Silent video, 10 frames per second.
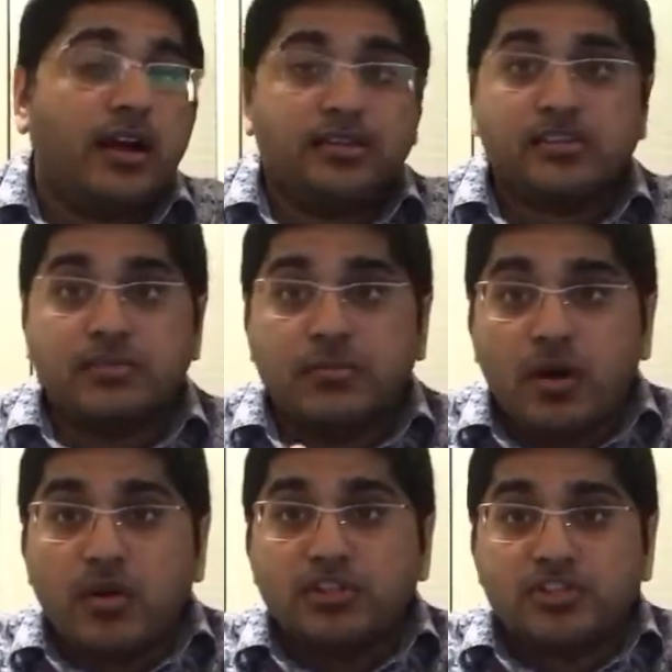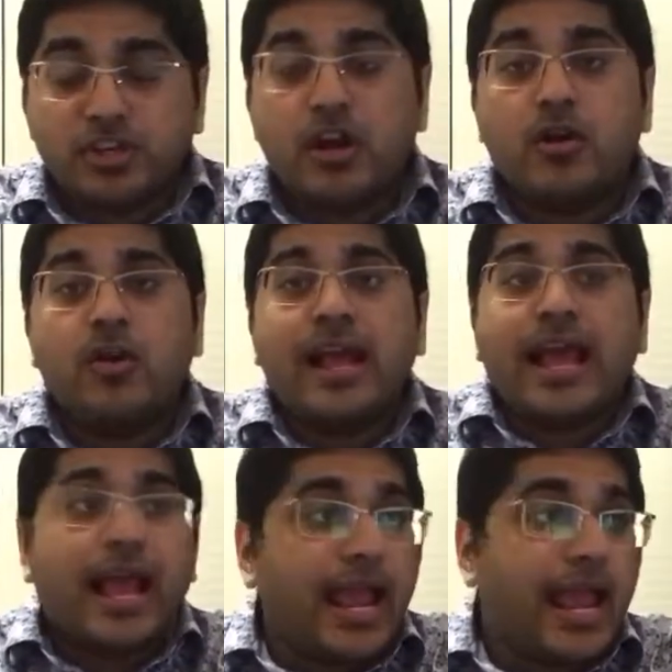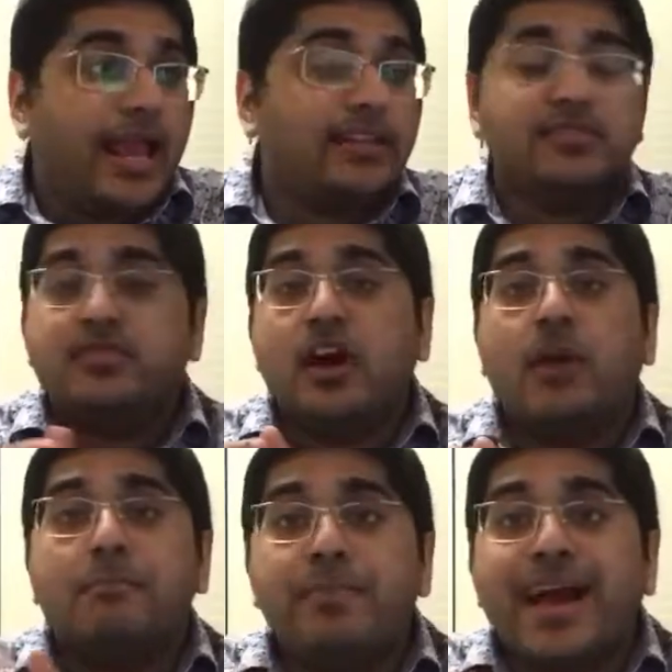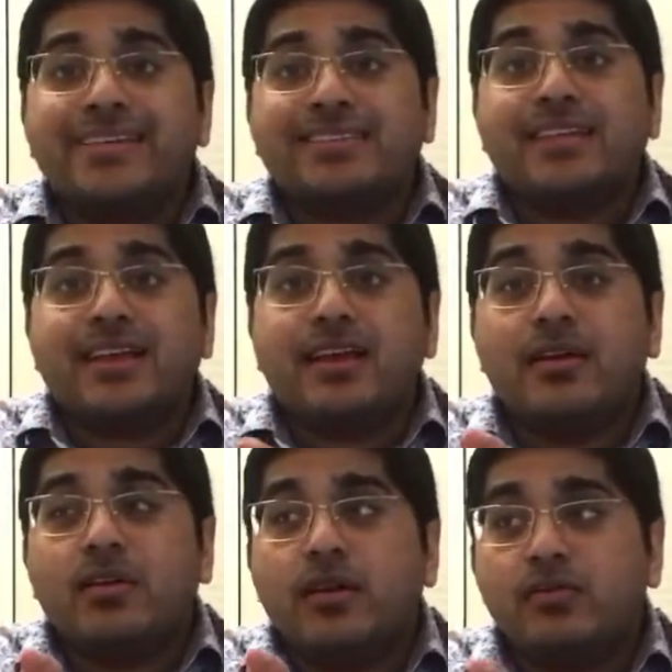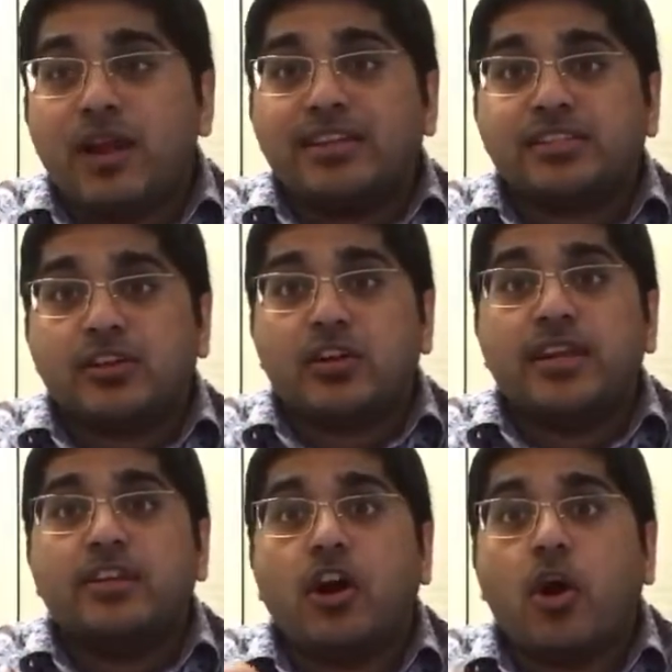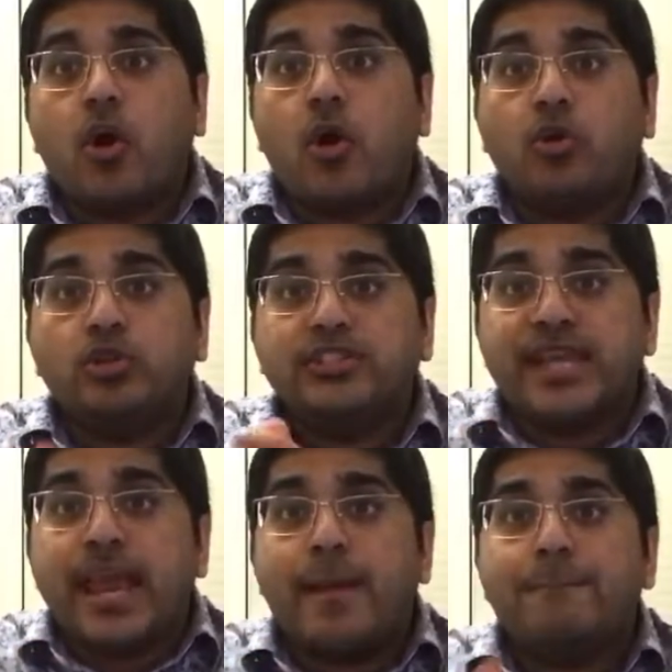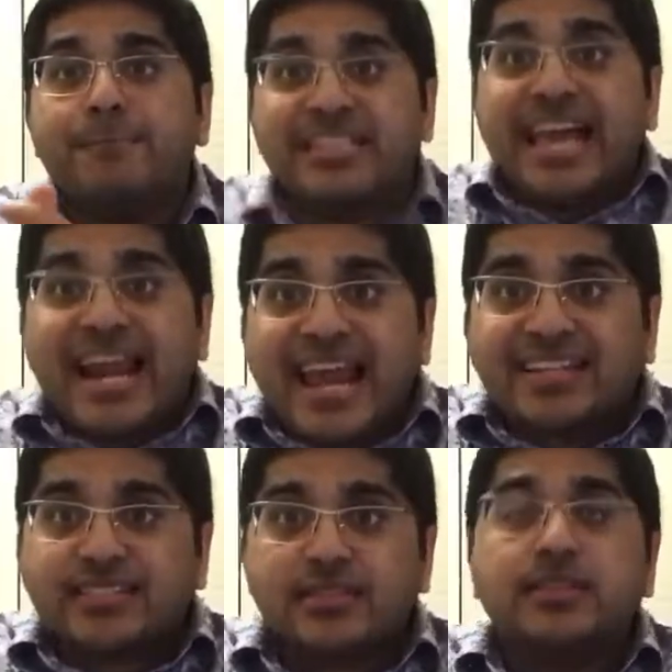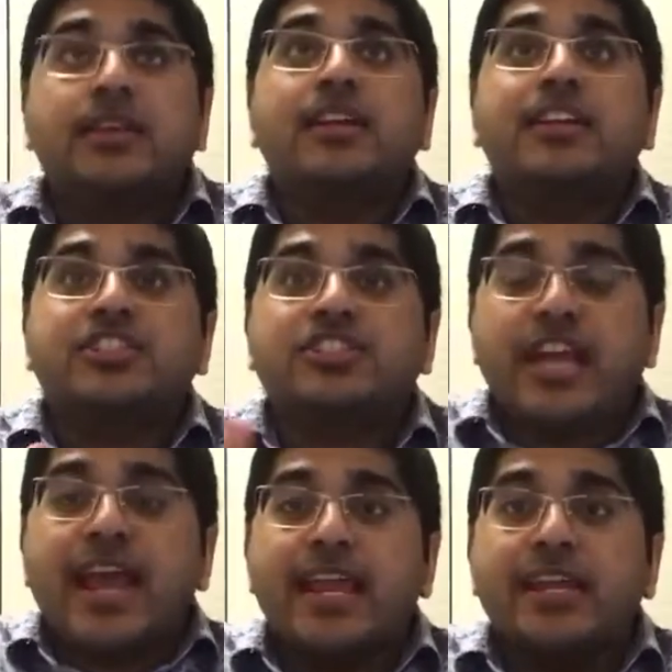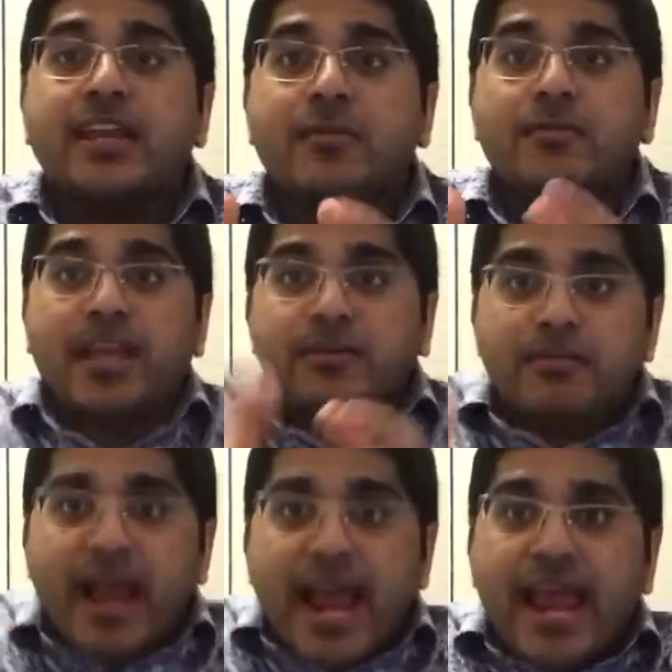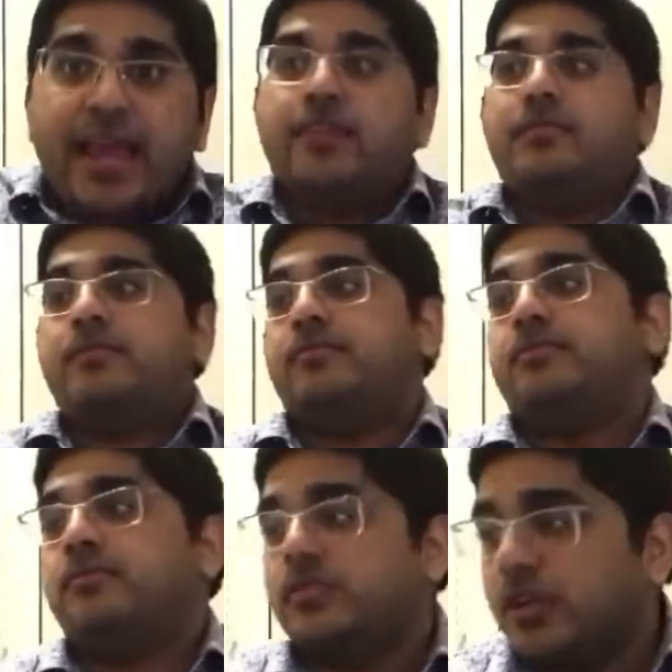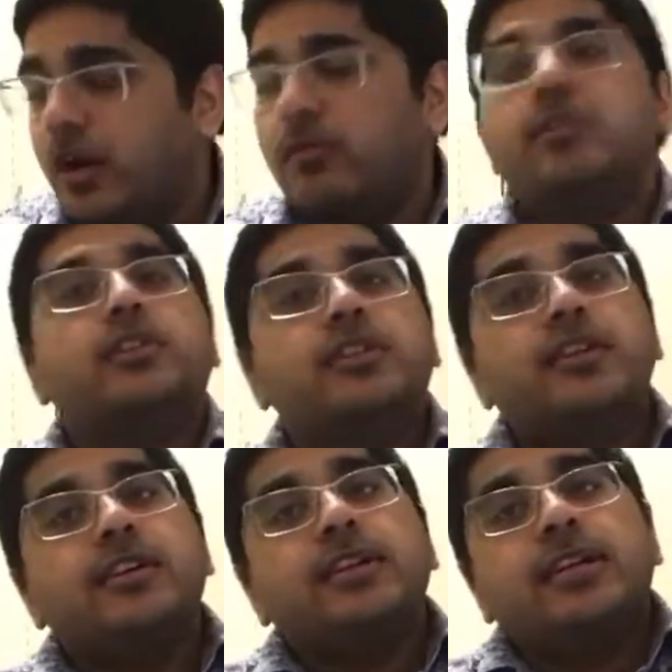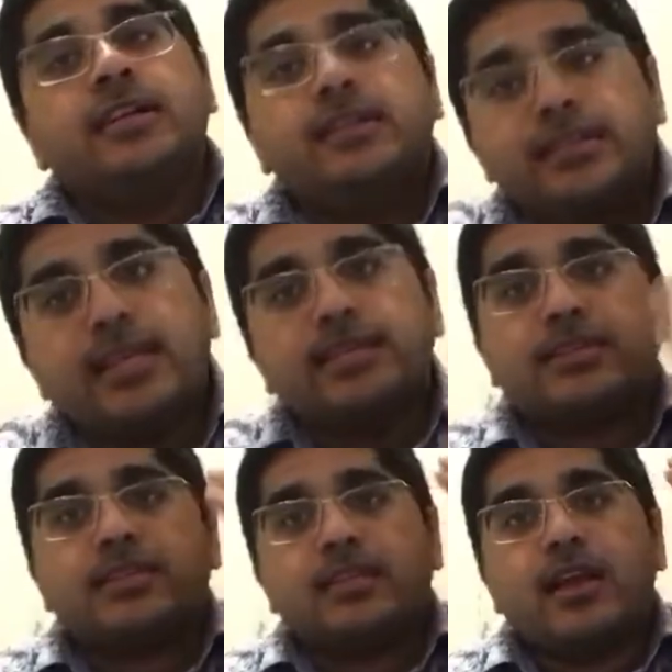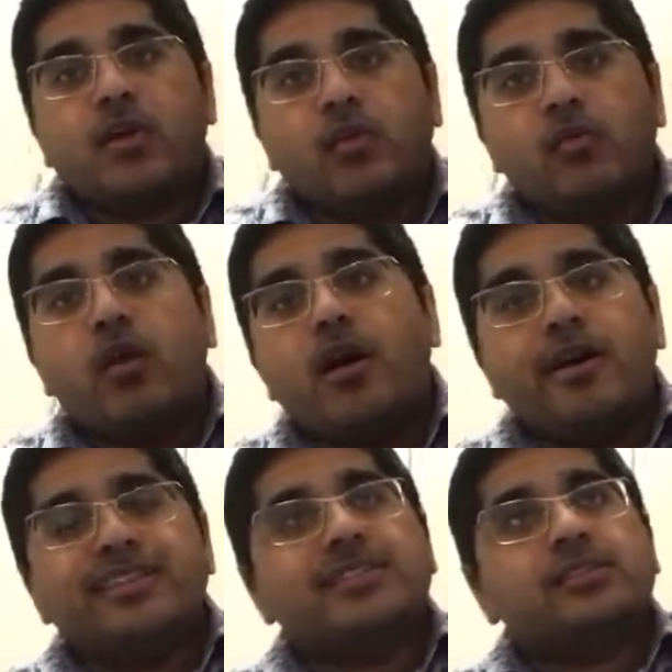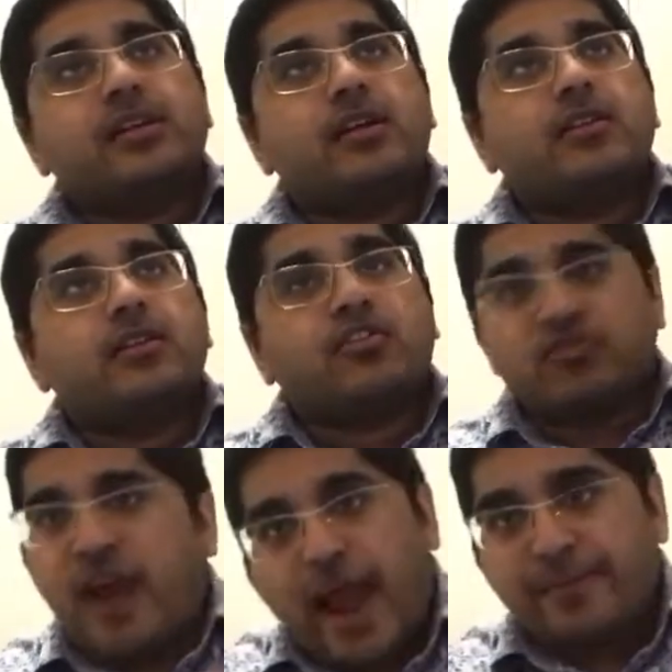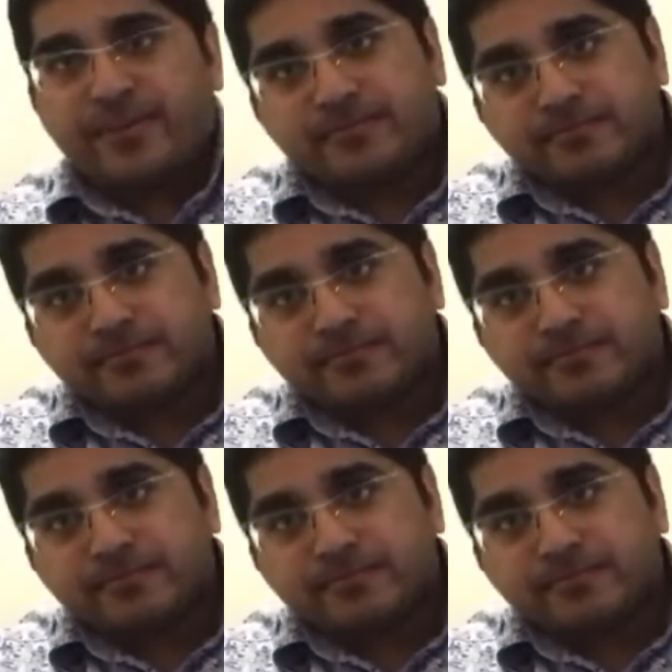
Samoa Joe, and the best wrestler in the whole damn planet, Shane McMahon. So, this was crap.